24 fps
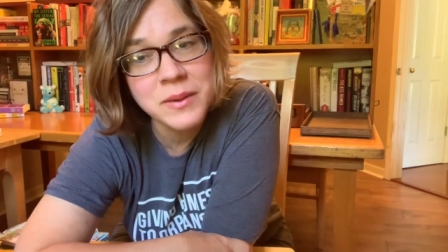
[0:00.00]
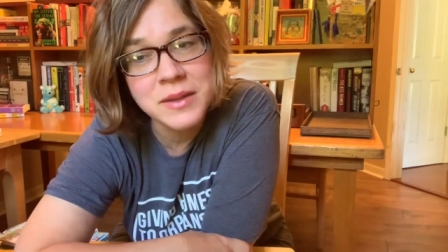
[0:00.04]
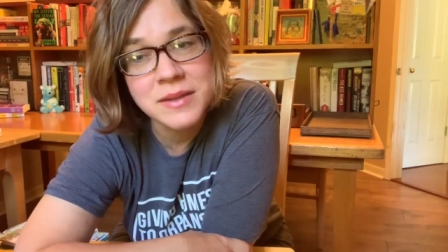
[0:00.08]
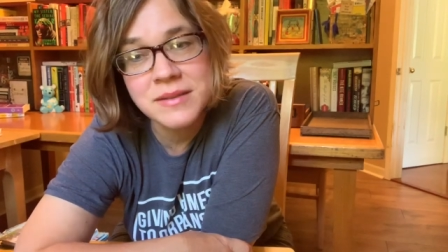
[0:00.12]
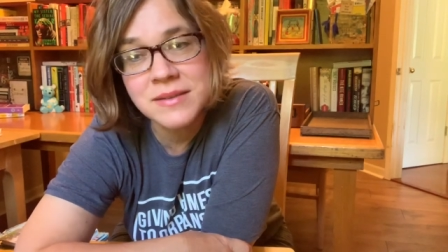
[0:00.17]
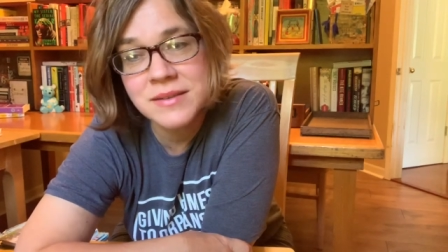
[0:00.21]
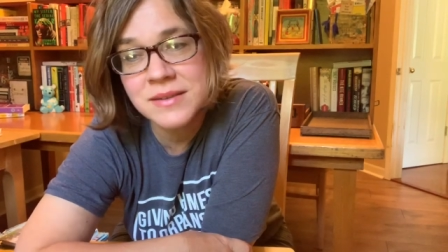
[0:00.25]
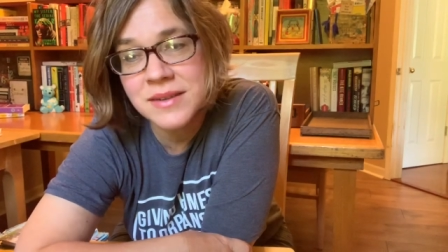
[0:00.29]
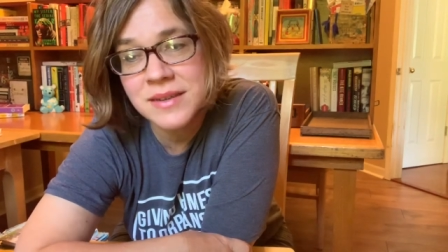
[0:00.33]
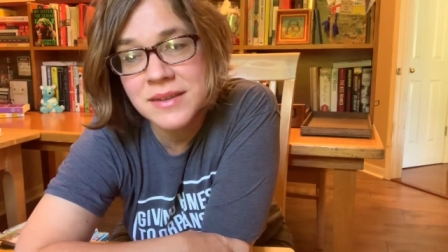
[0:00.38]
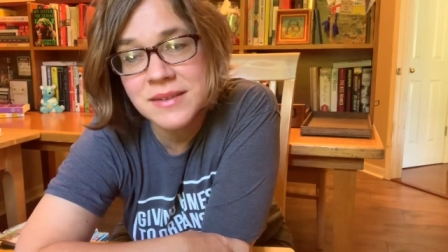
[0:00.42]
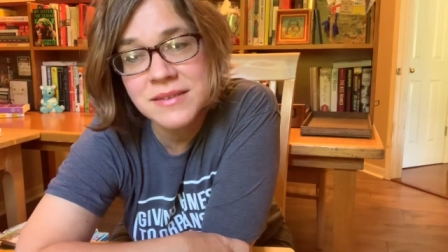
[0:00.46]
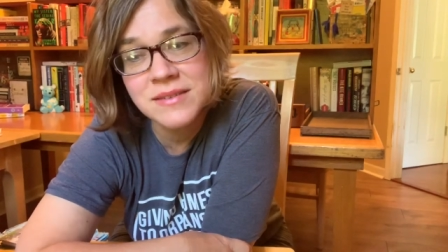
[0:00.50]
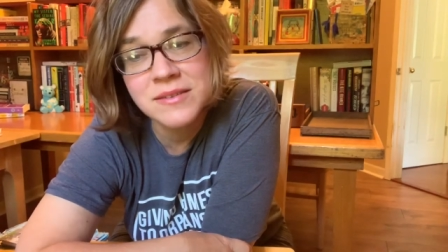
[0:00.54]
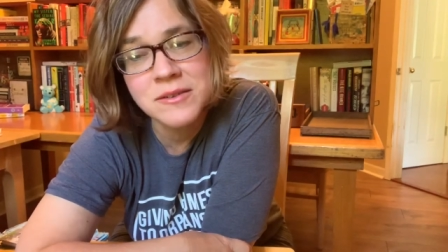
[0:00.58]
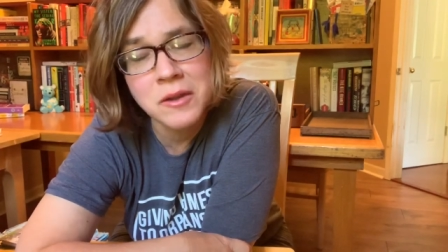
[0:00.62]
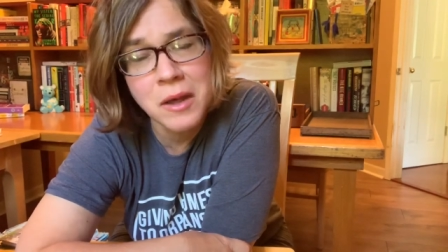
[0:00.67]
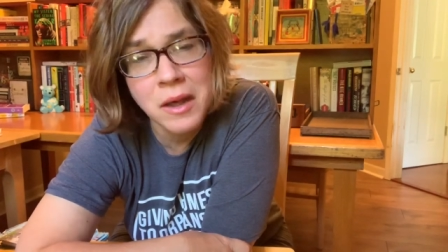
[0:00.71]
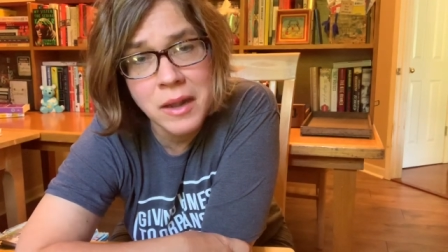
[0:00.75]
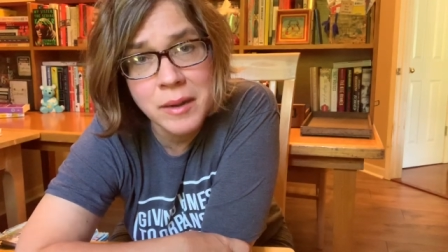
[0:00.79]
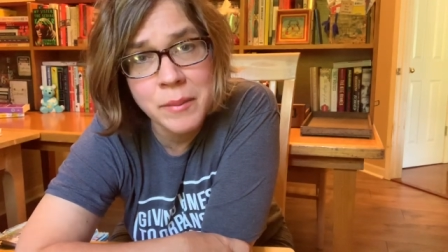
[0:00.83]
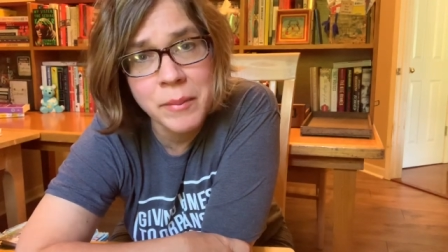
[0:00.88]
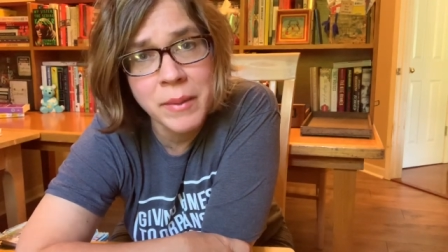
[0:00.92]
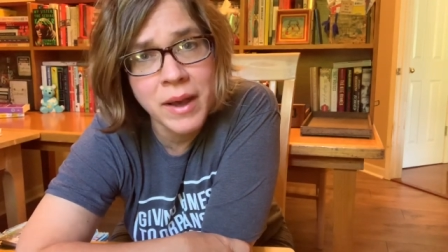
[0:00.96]
it's it's
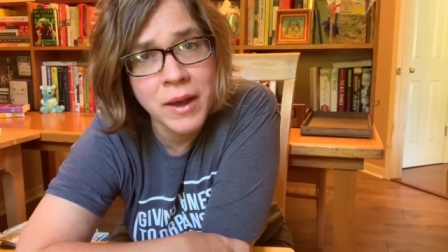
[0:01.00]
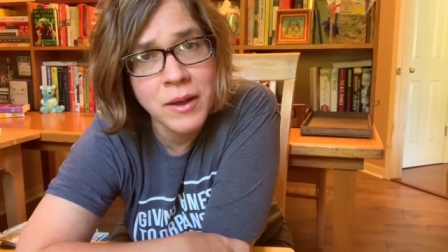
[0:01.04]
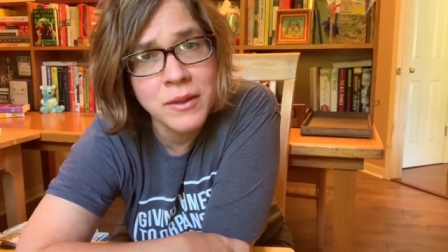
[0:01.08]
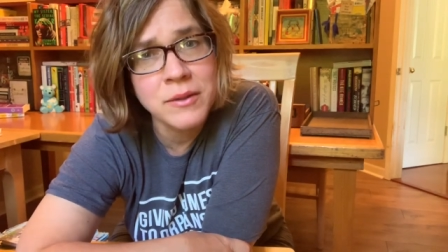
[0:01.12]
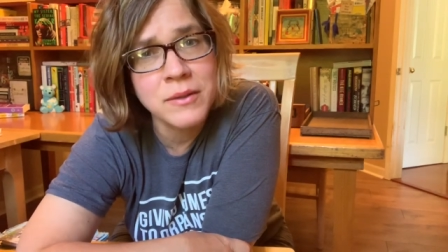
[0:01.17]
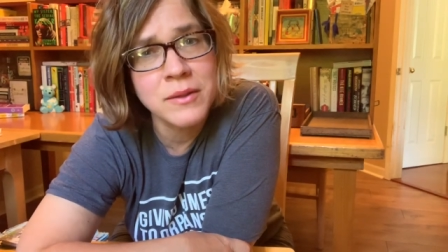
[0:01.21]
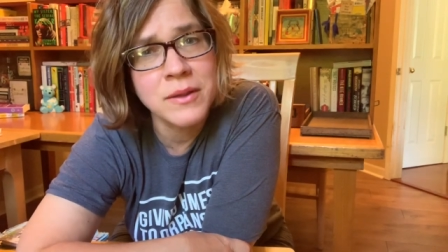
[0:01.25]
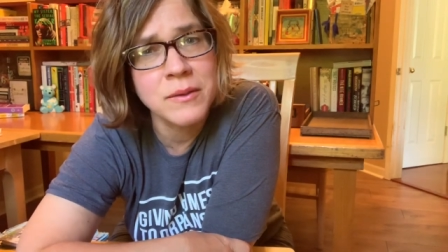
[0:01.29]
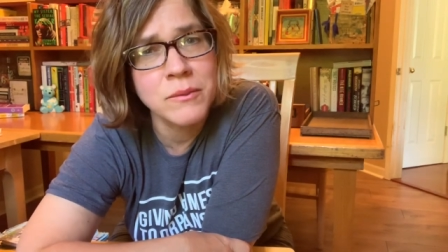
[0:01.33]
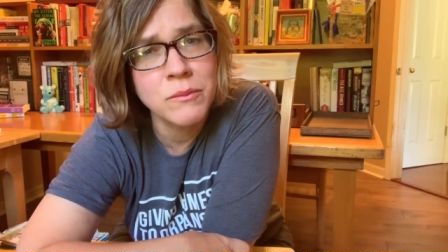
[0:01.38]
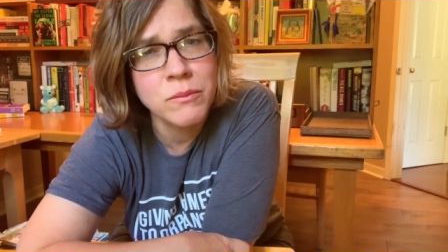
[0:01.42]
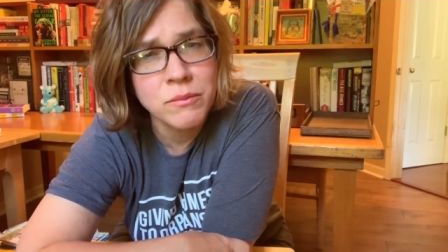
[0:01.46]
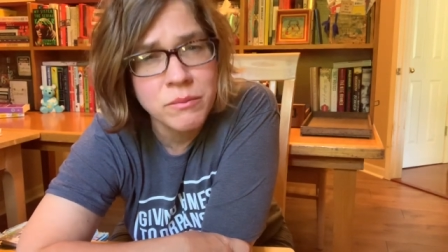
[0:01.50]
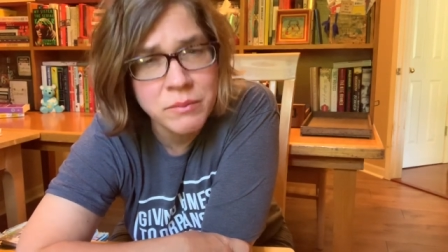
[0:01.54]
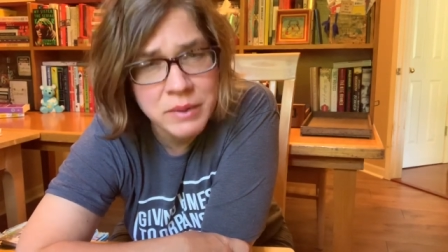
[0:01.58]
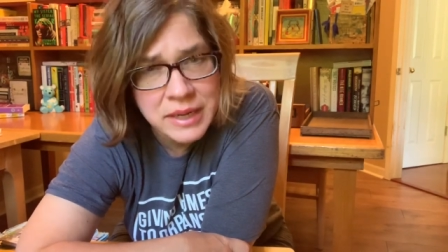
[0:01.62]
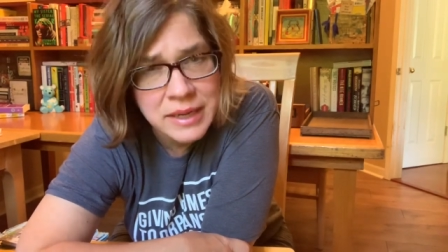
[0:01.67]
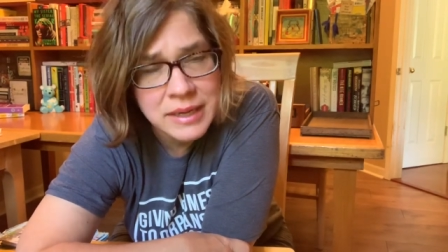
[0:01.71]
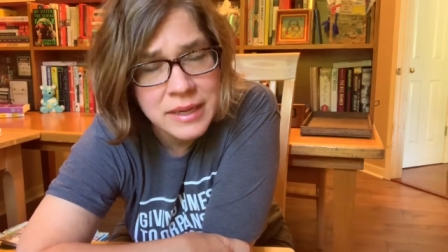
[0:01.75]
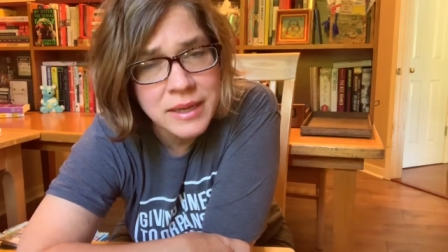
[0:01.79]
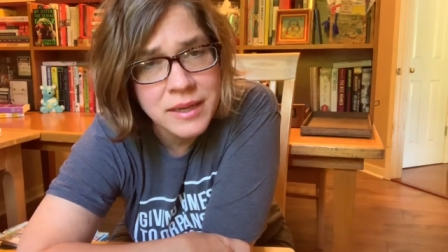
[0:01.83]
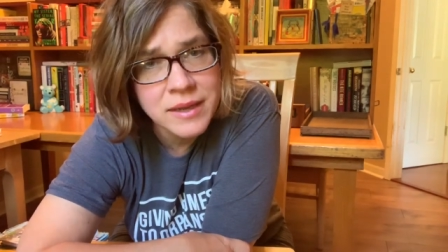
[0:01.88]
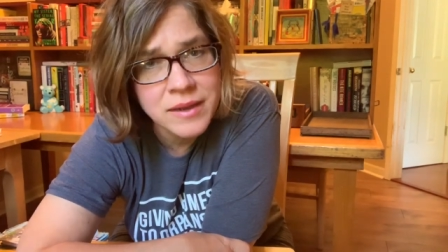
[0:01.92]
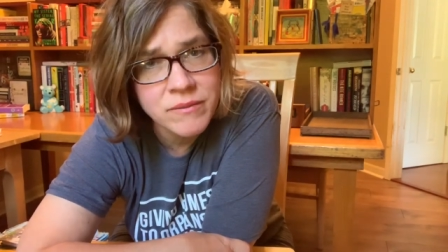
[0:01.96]
not about the
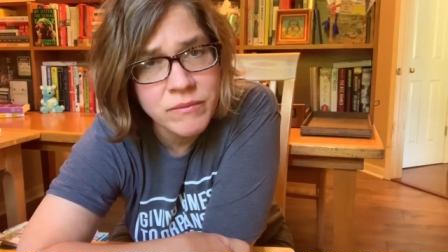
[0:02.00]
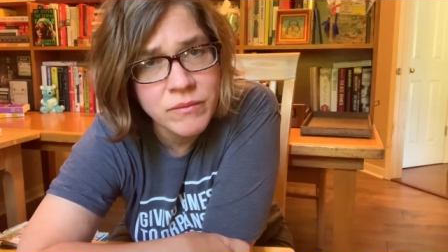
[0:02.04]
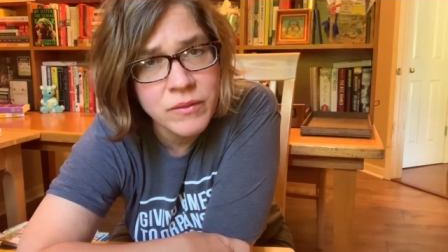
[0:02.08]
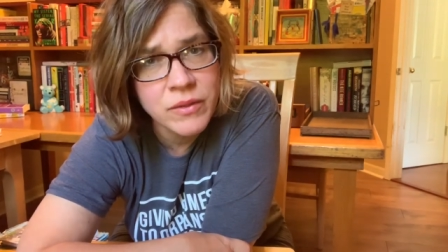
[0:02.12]
reading of